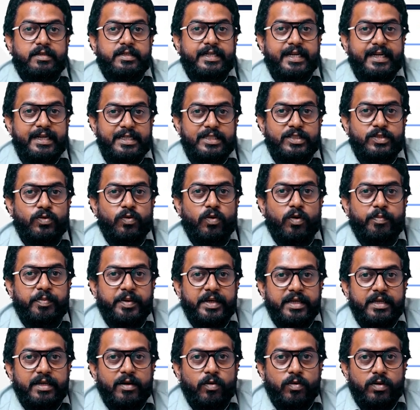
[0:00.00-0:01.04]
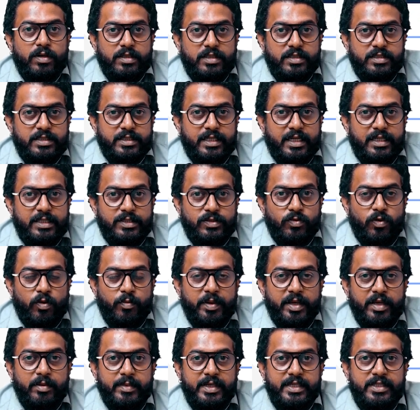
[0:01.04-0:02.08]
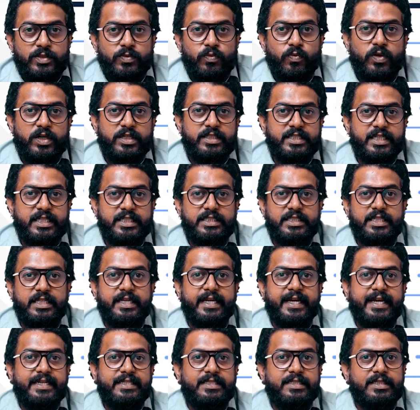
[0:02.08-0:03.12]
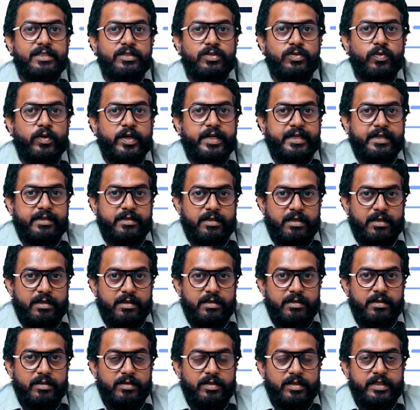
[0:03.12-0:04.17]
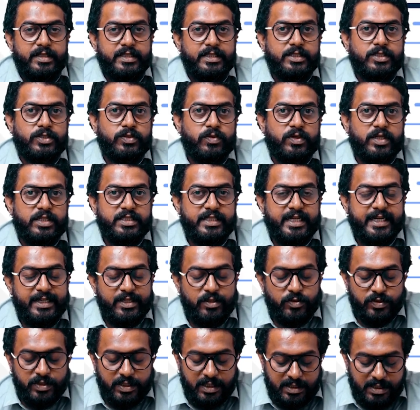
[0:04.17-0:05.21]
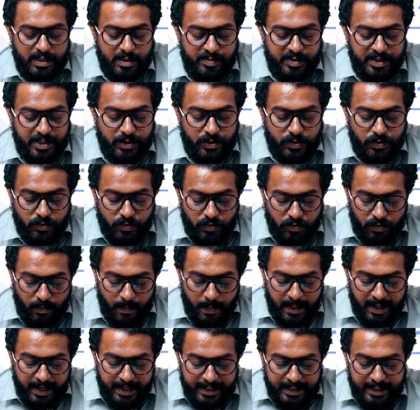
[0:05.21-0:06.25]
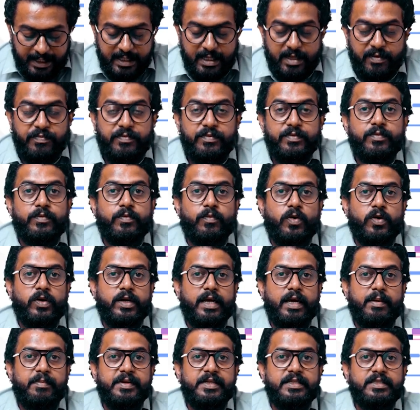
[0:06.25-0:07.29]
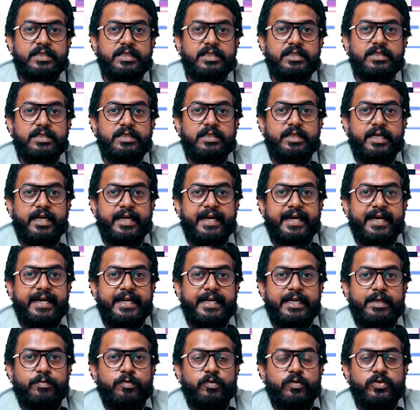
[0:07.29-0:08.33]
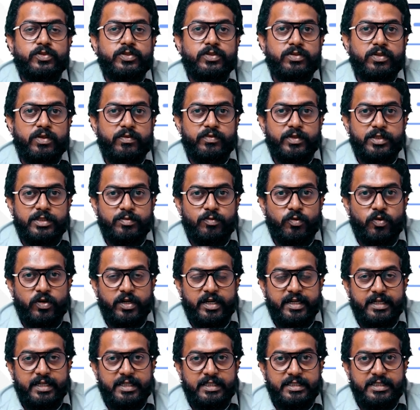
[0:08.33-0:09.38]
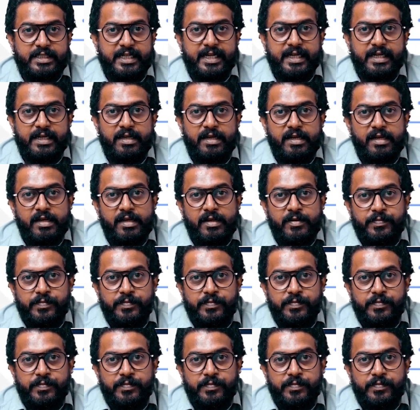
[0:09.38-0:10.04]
telescoping occurs. Telescoping means one section gets into another. It is known as intussusception. So what happens is the end portion of the small intestine